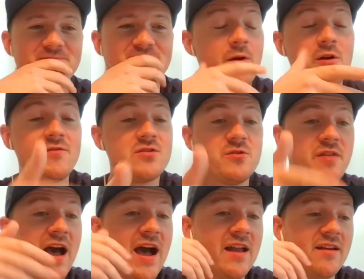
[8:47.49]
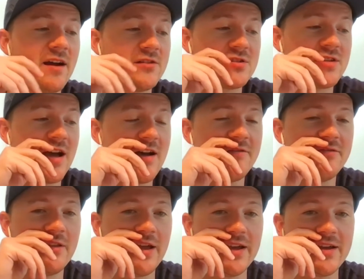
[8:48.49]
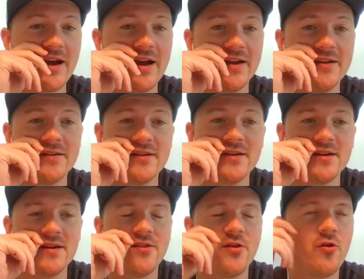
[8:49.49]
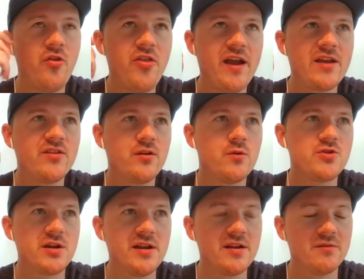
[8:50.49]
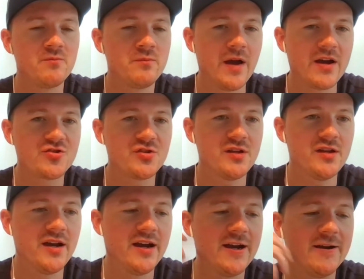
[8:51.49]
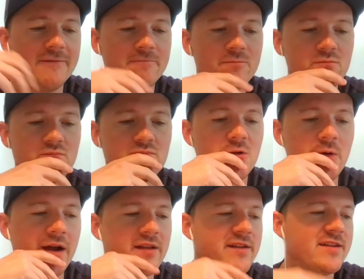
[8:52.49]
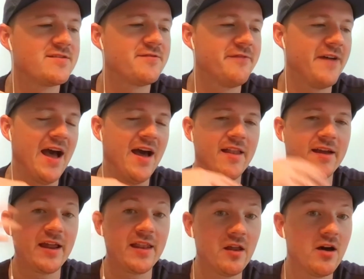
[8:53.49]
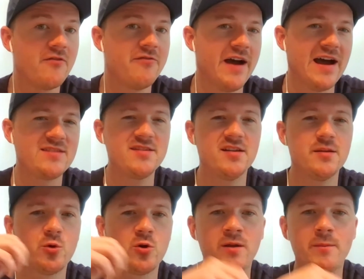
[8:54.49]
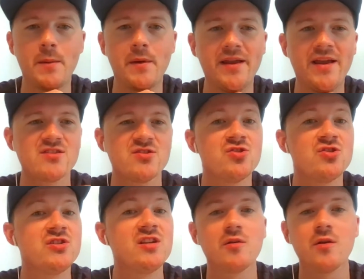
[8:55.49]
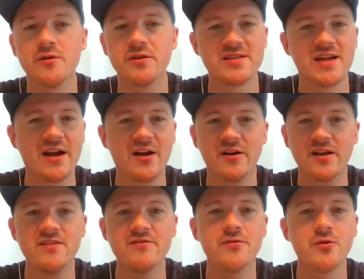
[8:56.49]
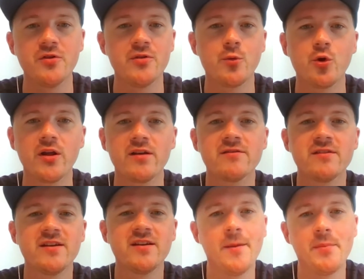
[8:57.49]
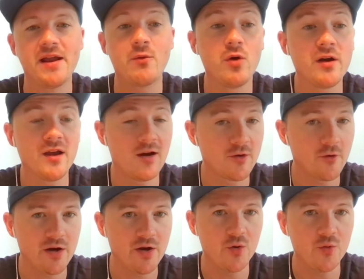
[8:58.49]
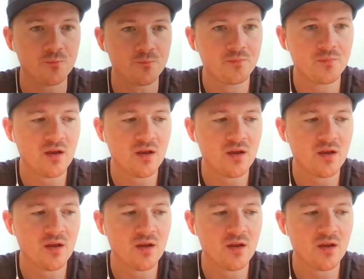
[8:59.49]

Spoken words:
See, I don't even do that. I just have the only thing I do, which I need to actually do correctly, is fast. Like I love fasting in the morning. My body has zero desire to eat food in the morning. But I will get hungry at noon.